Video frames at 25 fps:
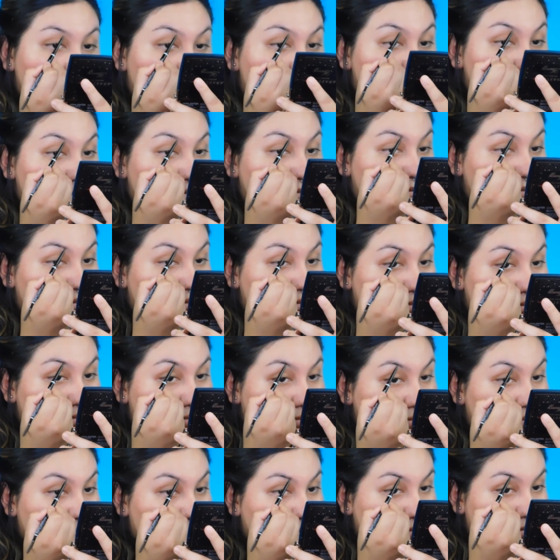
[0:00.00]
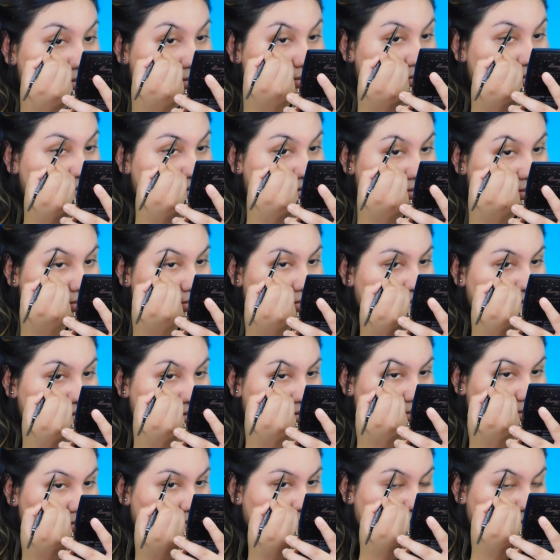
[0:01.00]
with the NYX Micro
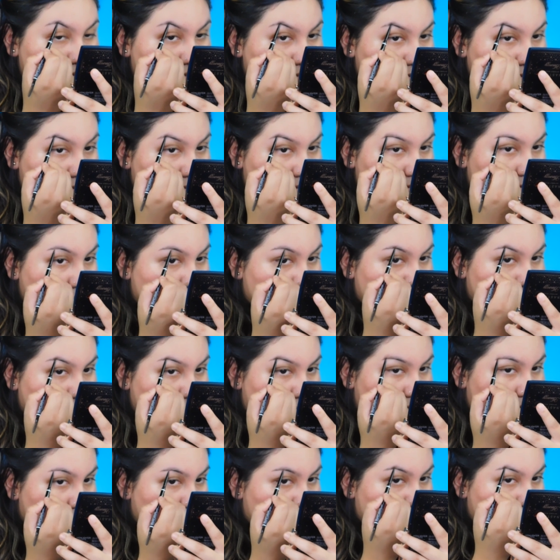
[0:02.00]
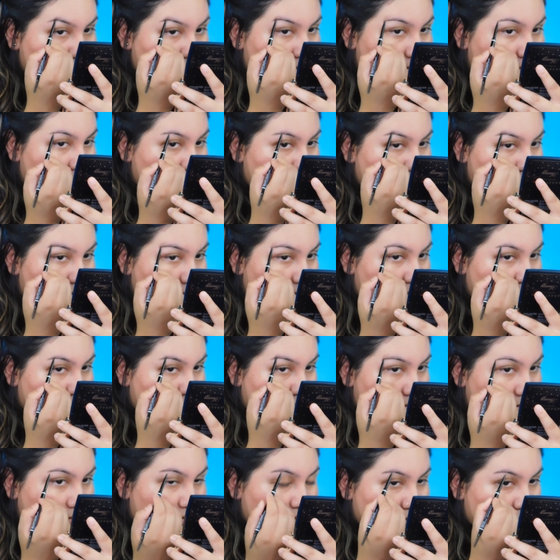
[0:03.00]
Brow Pencil
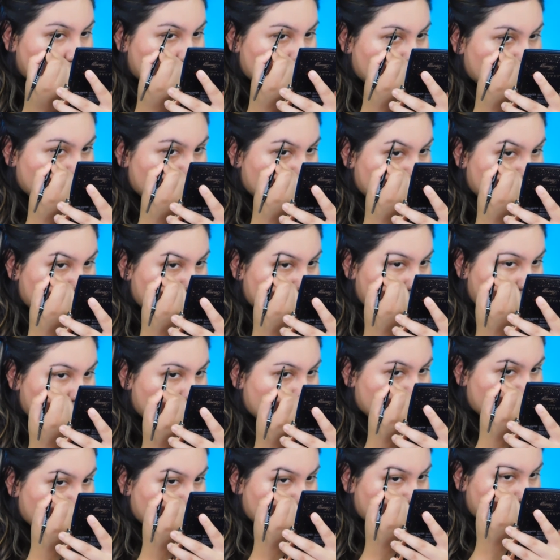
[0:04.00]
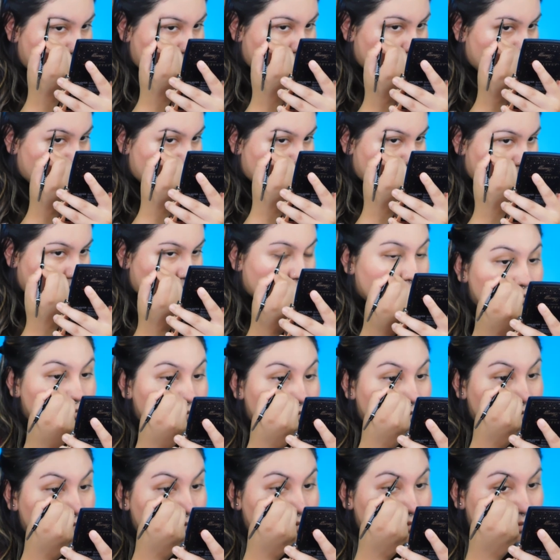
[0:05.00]
in the shade
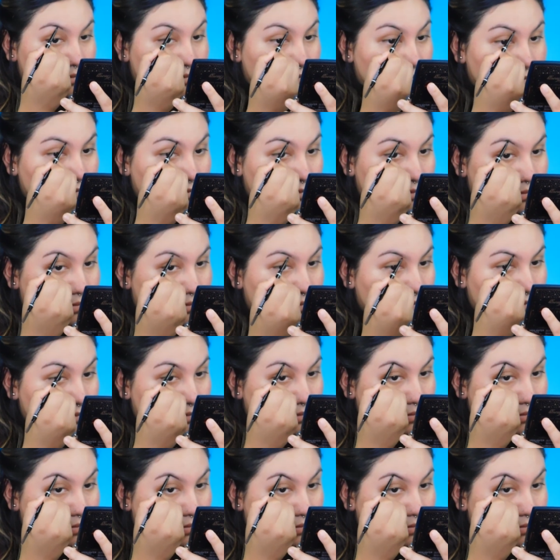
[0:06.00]
Ash Brown.